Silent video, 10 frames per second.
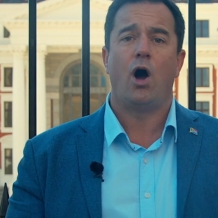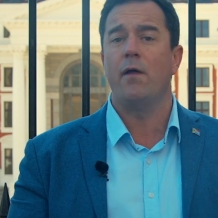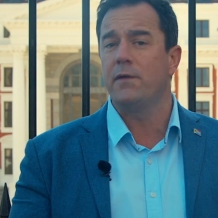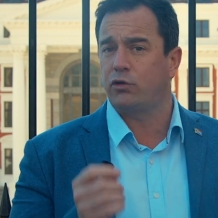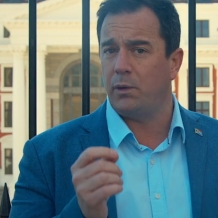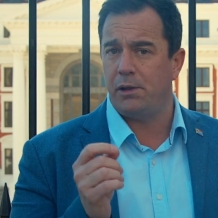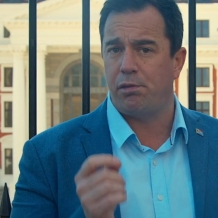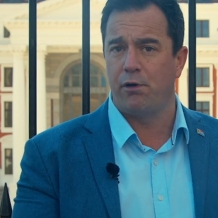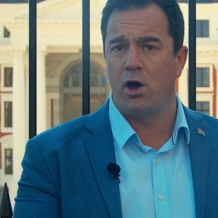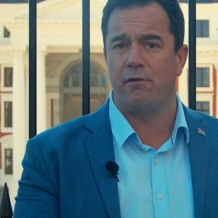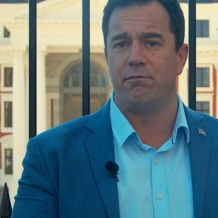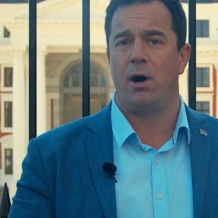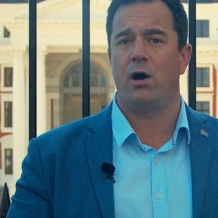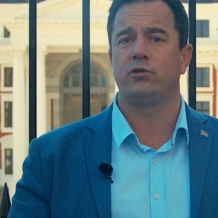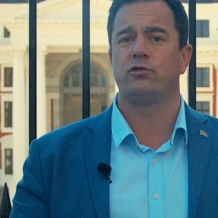On the 23rd of
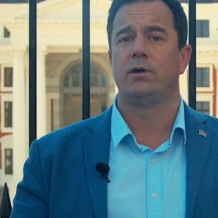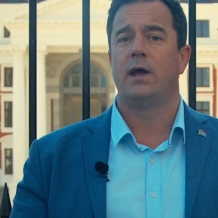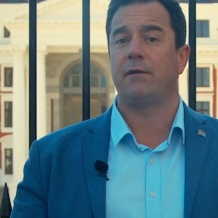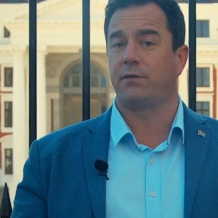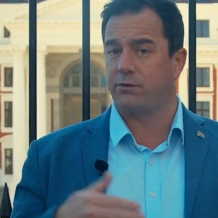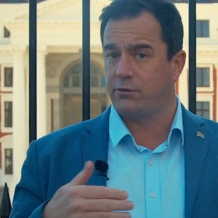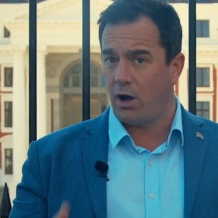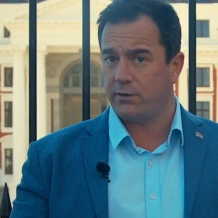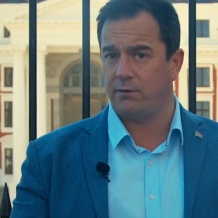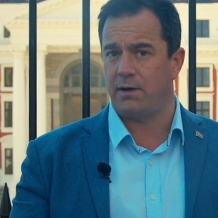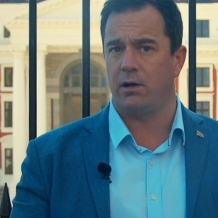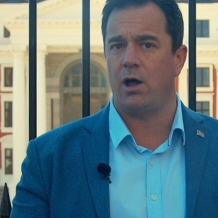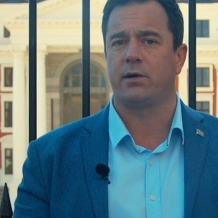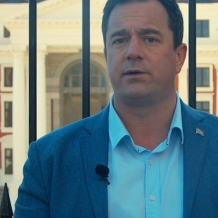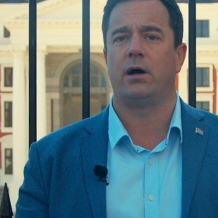March, at the start of our
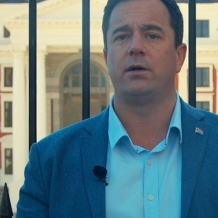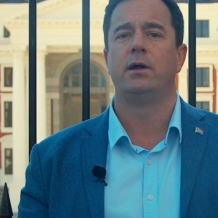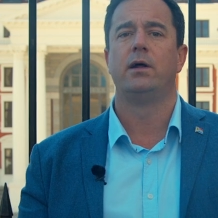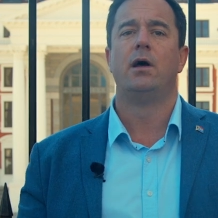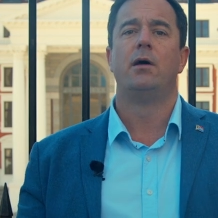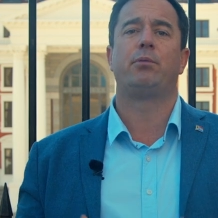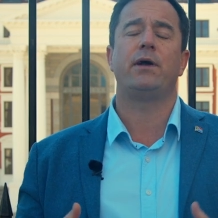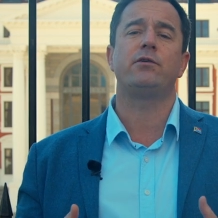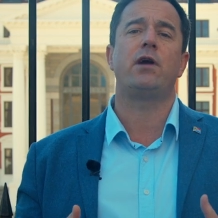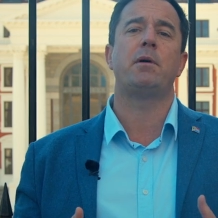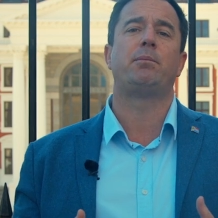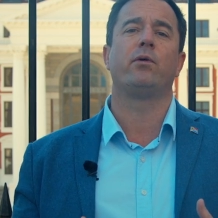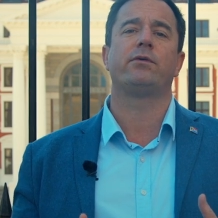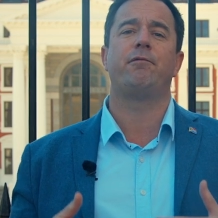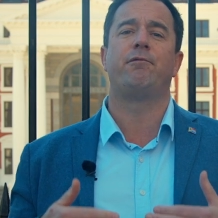lockdown, President
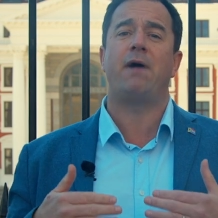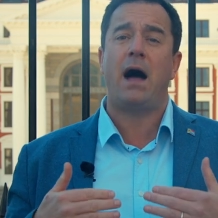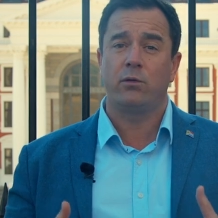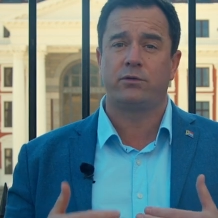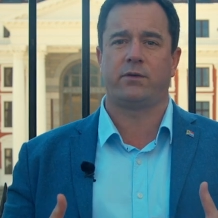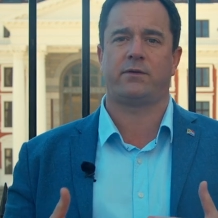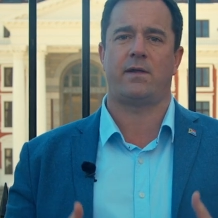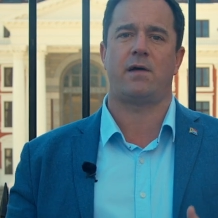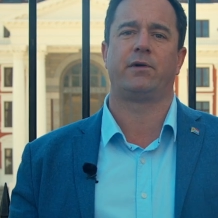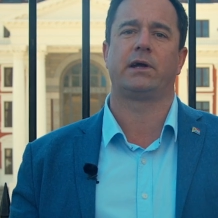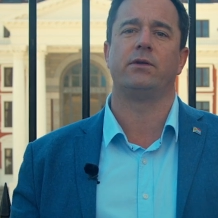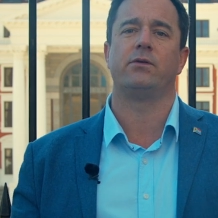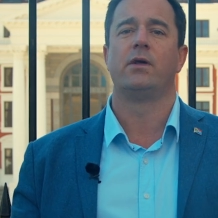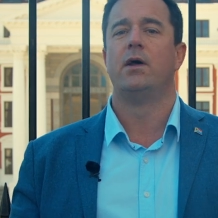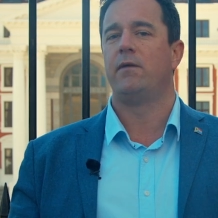Ramaphosa vowed to South
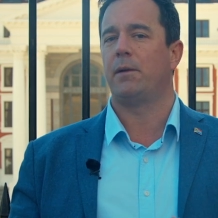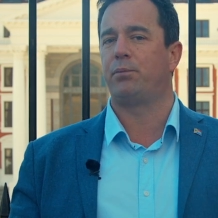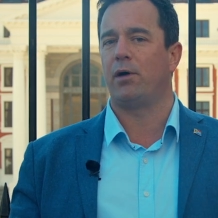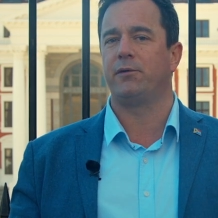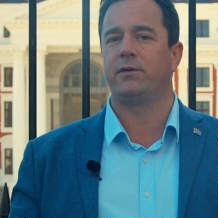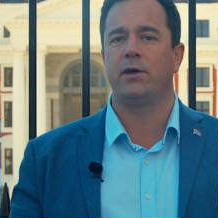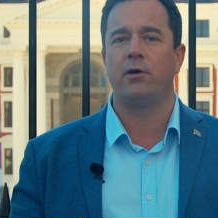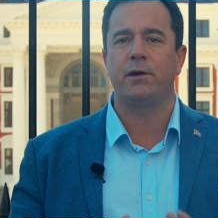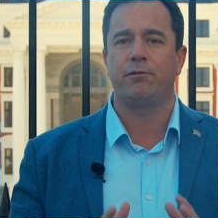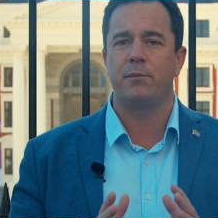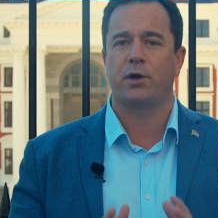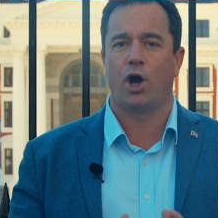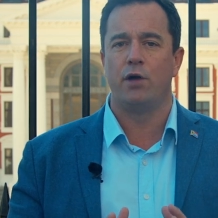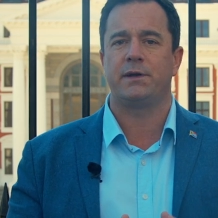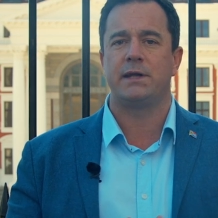Africans that profiteering from the
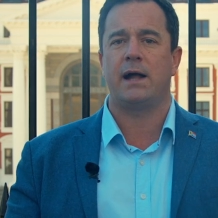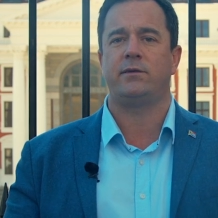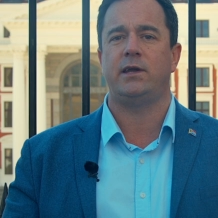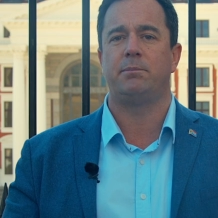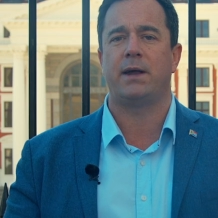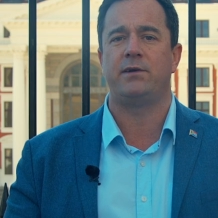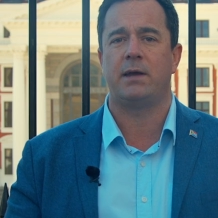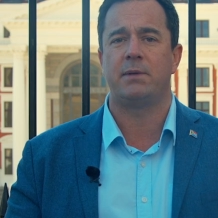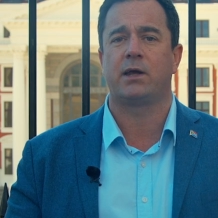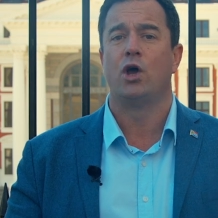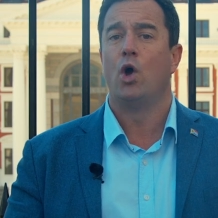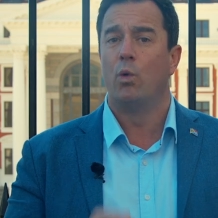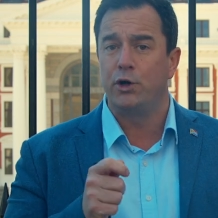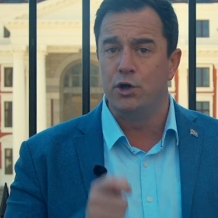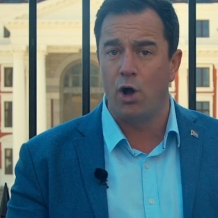COVID-19 pandemic
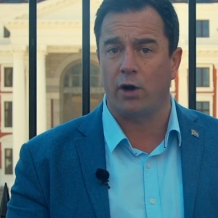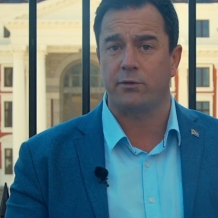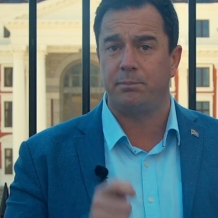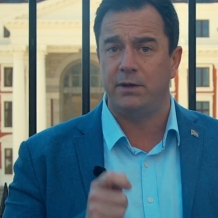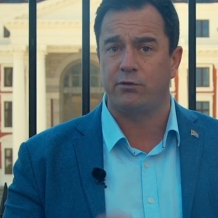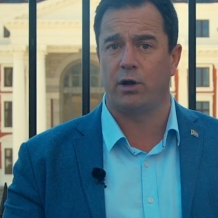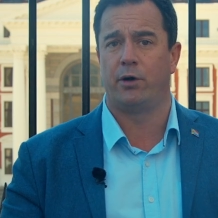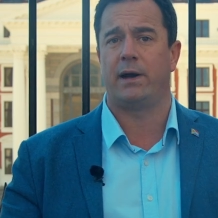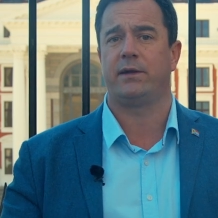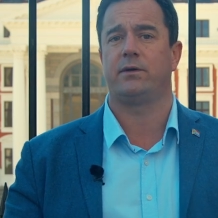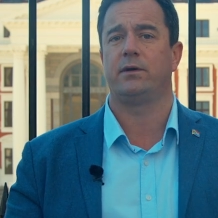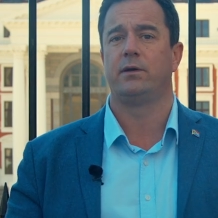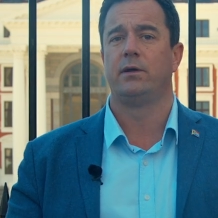would not be tolerated.